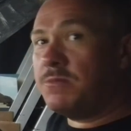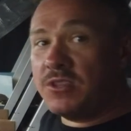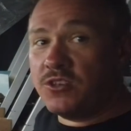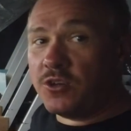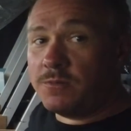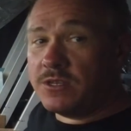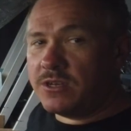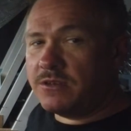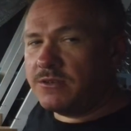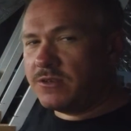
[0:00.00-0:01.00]
should be the job
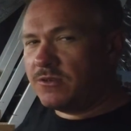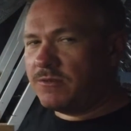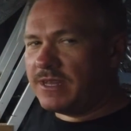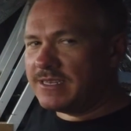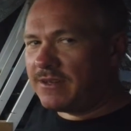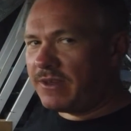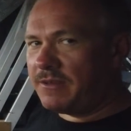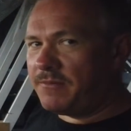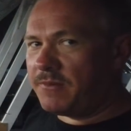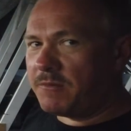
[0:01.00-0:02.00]
done. So let's have
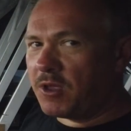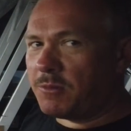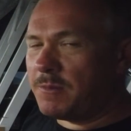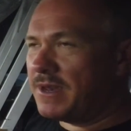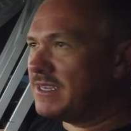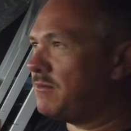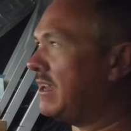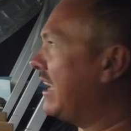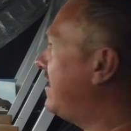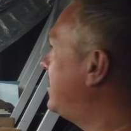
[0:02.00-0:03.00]
a couple of minutes
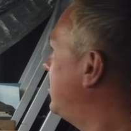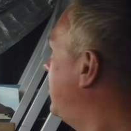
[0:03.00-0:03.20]
while I get this